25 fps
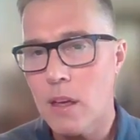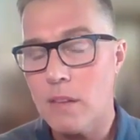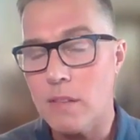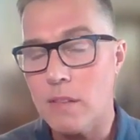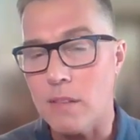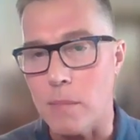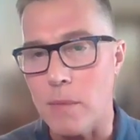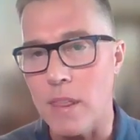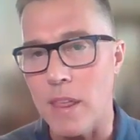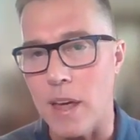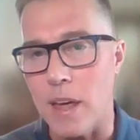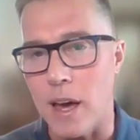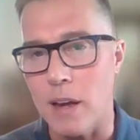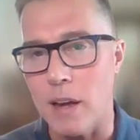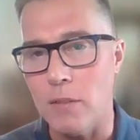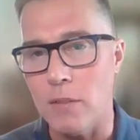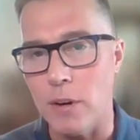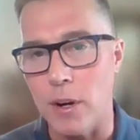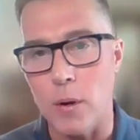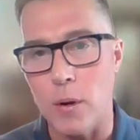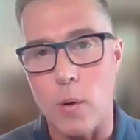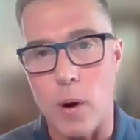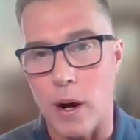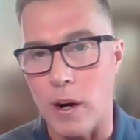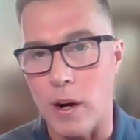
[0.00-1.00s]
Some of that
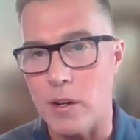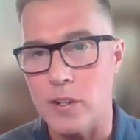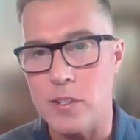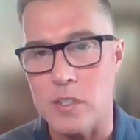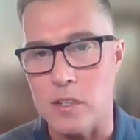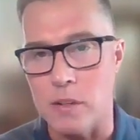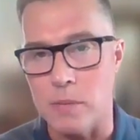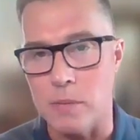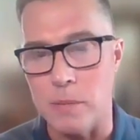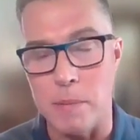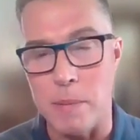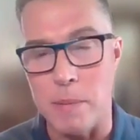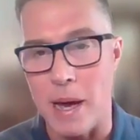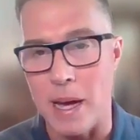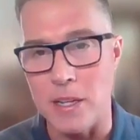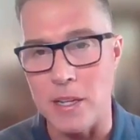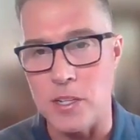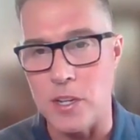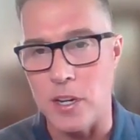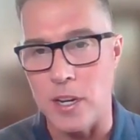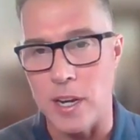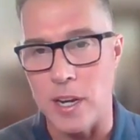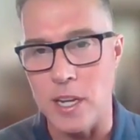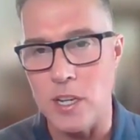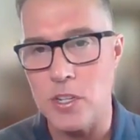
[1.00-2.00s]
requires some
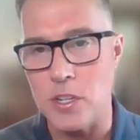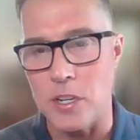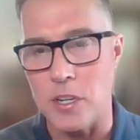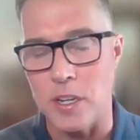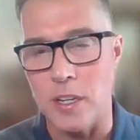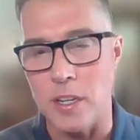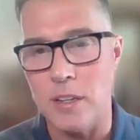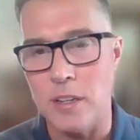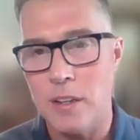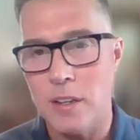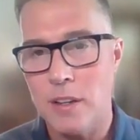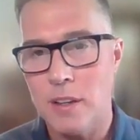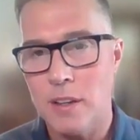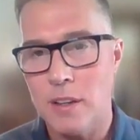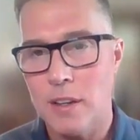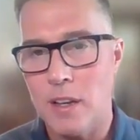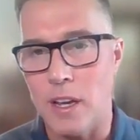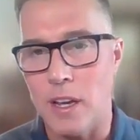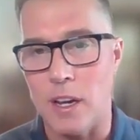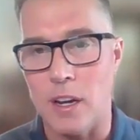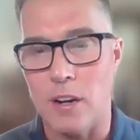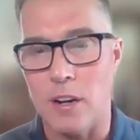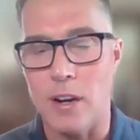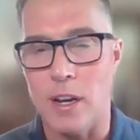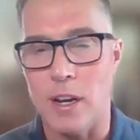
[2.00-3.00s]
imagination
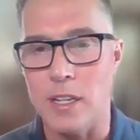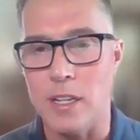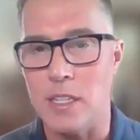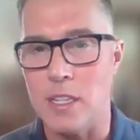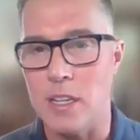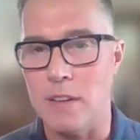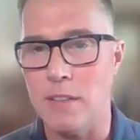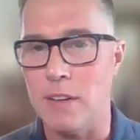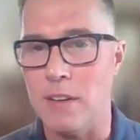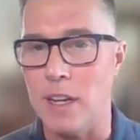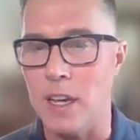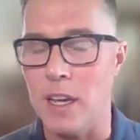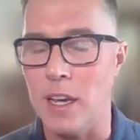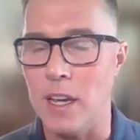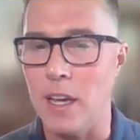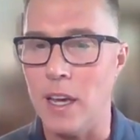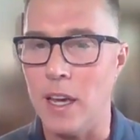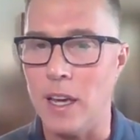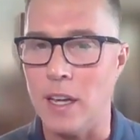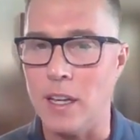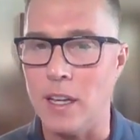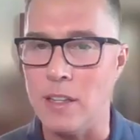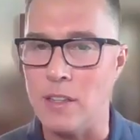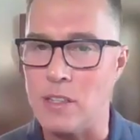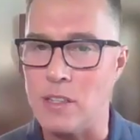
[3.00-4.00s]
and creativity
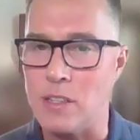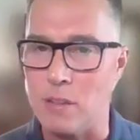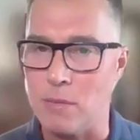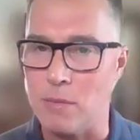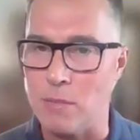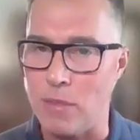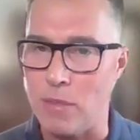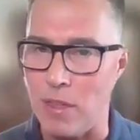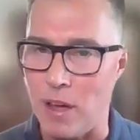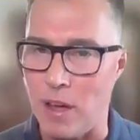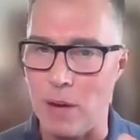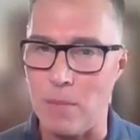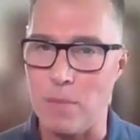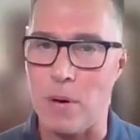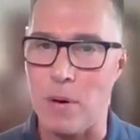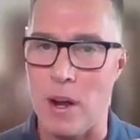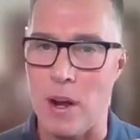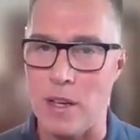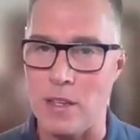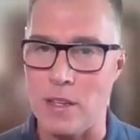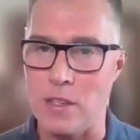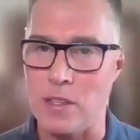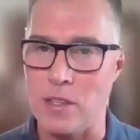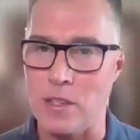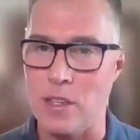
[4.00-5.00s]
and some thought
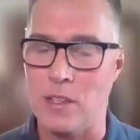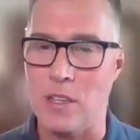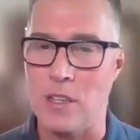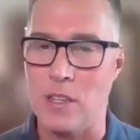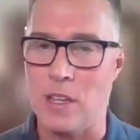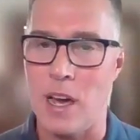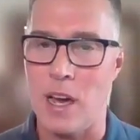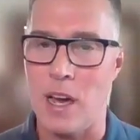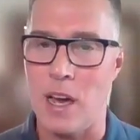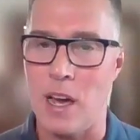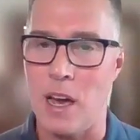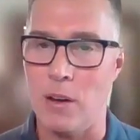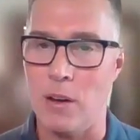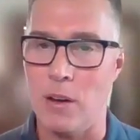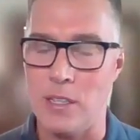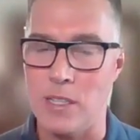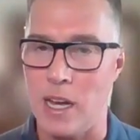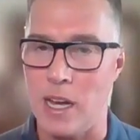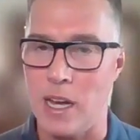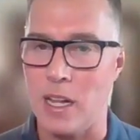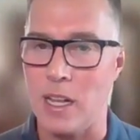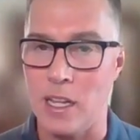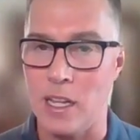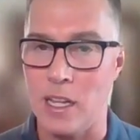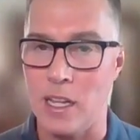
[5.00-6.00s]
process on how
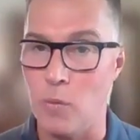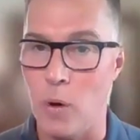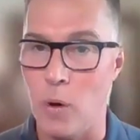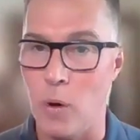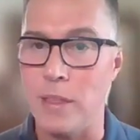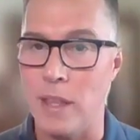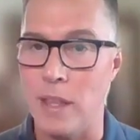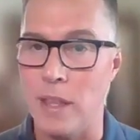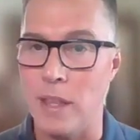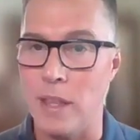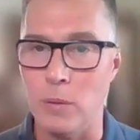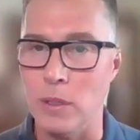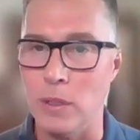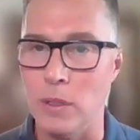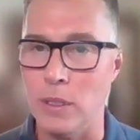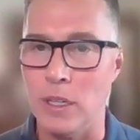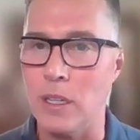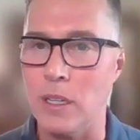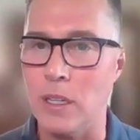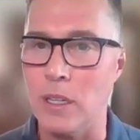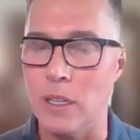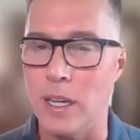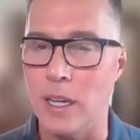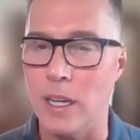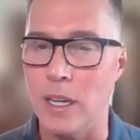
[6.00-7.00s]
exactly and what that will
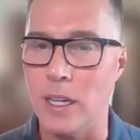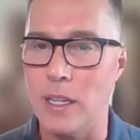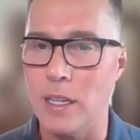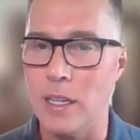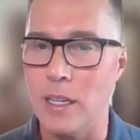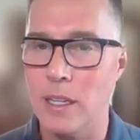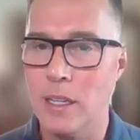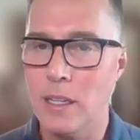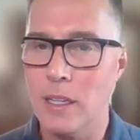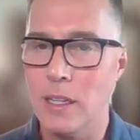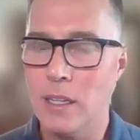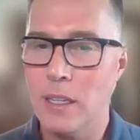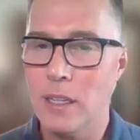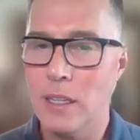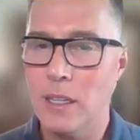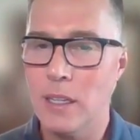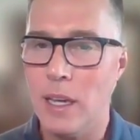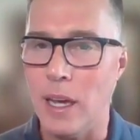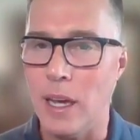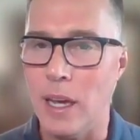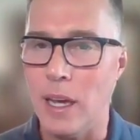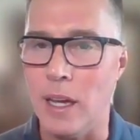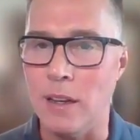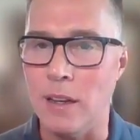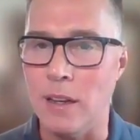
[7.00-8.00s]
look like.
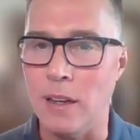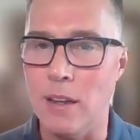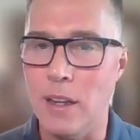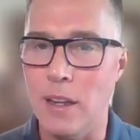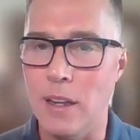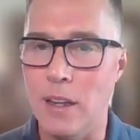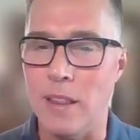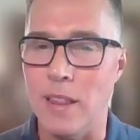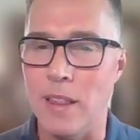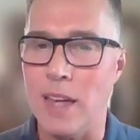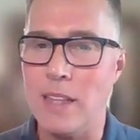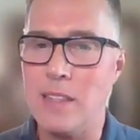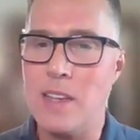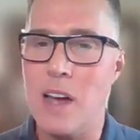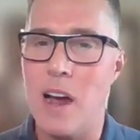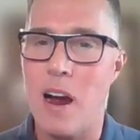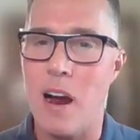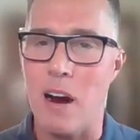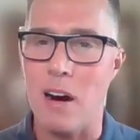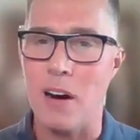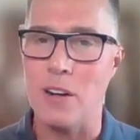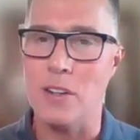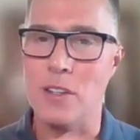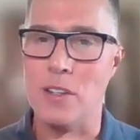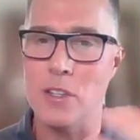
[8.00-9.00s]
And that's
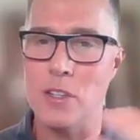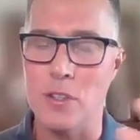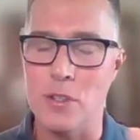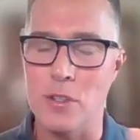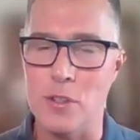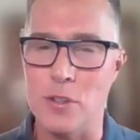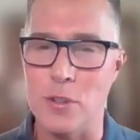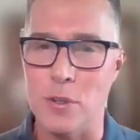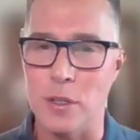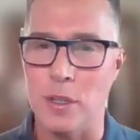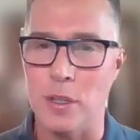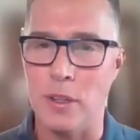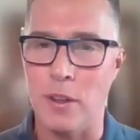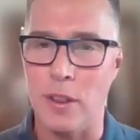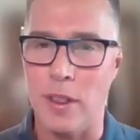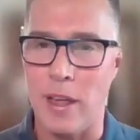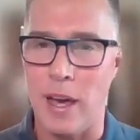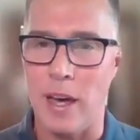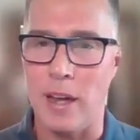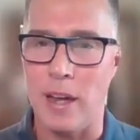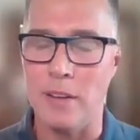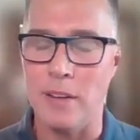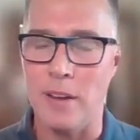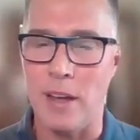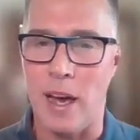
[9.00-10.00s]
hard to drill
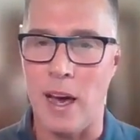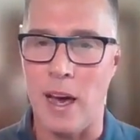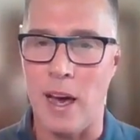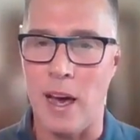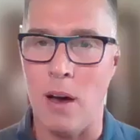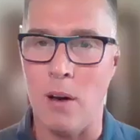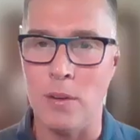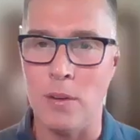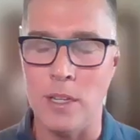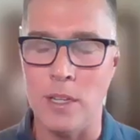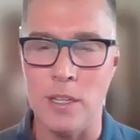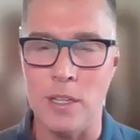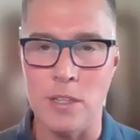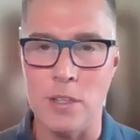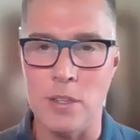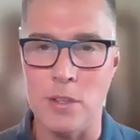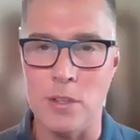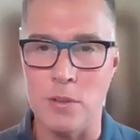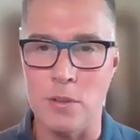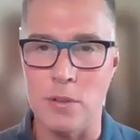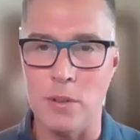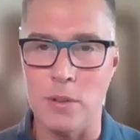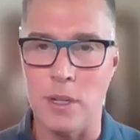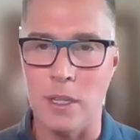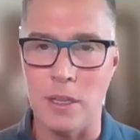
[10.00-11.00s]
that down
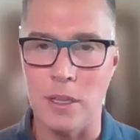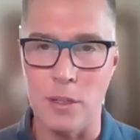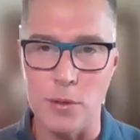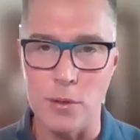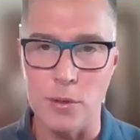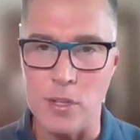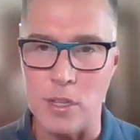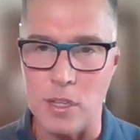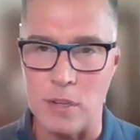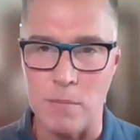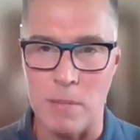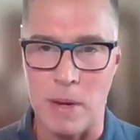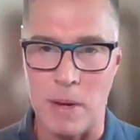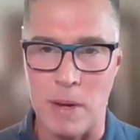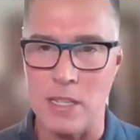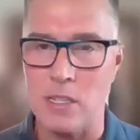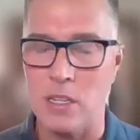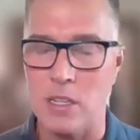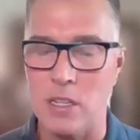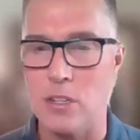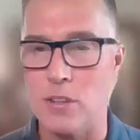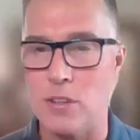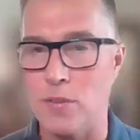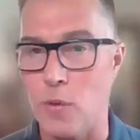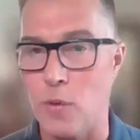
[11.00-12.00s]
into a lucid
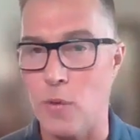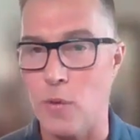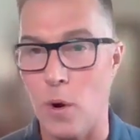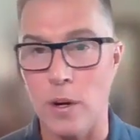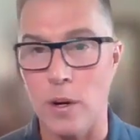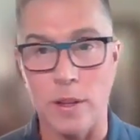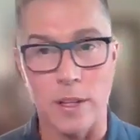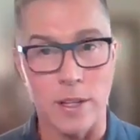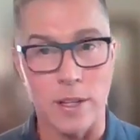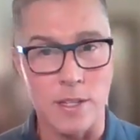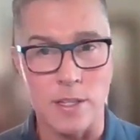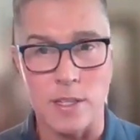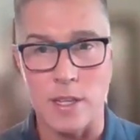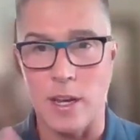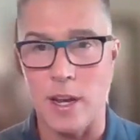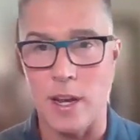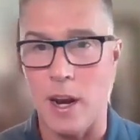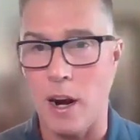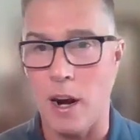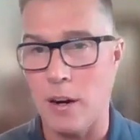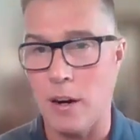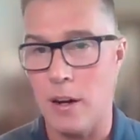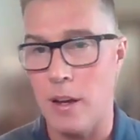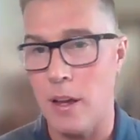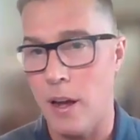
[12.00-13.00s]
message for, let's say,
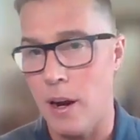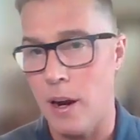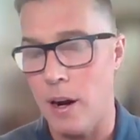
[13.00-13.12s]
our